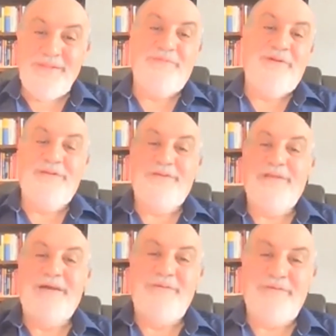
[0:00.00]
The
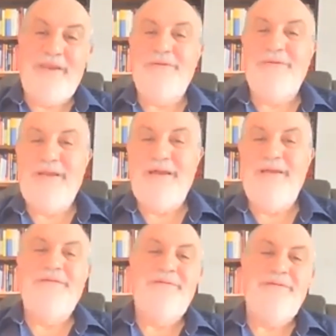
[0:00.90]
Times, Financial
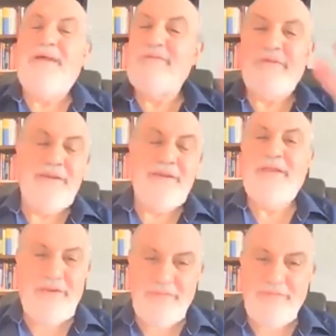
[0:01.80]
Times, everything, and then
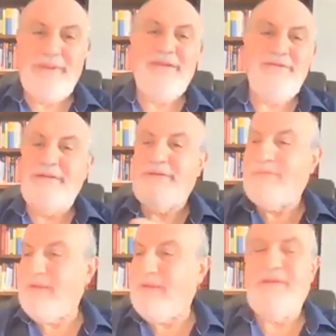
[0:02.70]
the
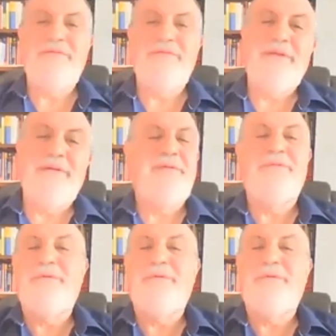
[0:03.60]
magazines. I read everything, so you